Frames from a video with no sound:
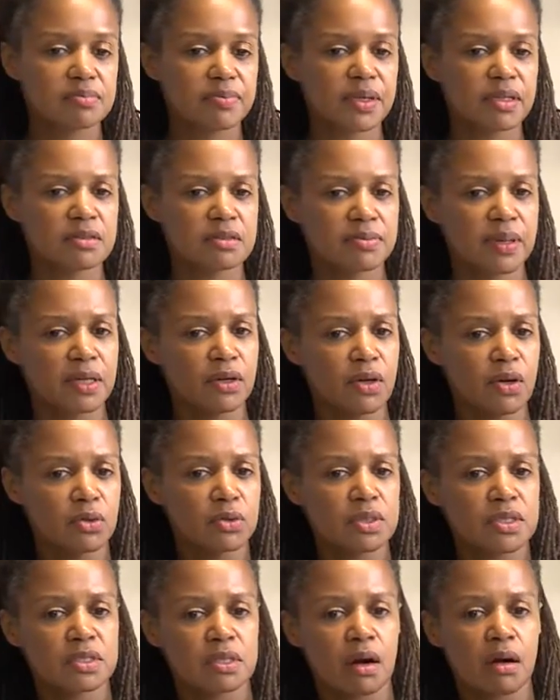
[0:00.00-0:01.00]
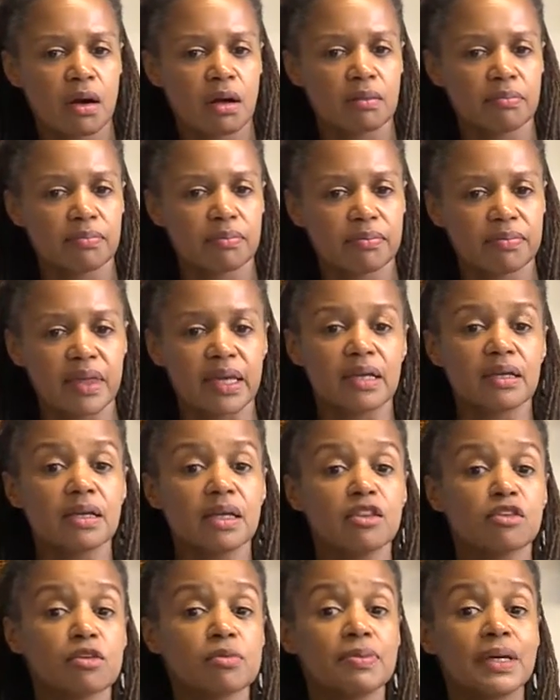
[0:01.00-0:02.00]
because my notes are, they can
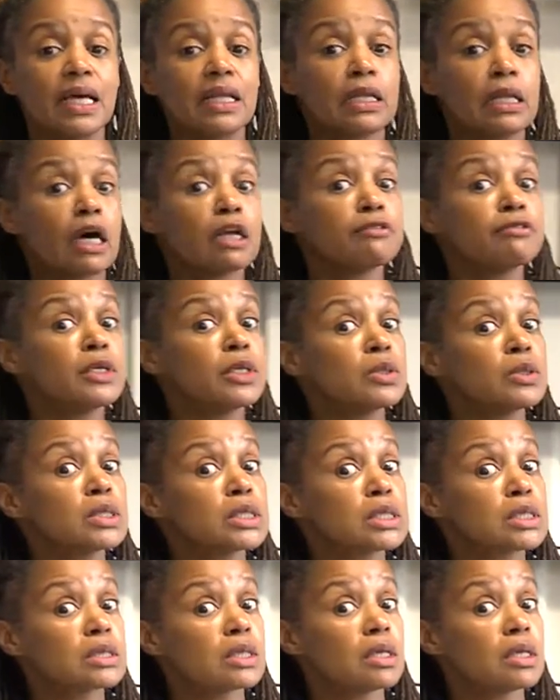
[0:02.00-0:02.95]
either be a lot of notes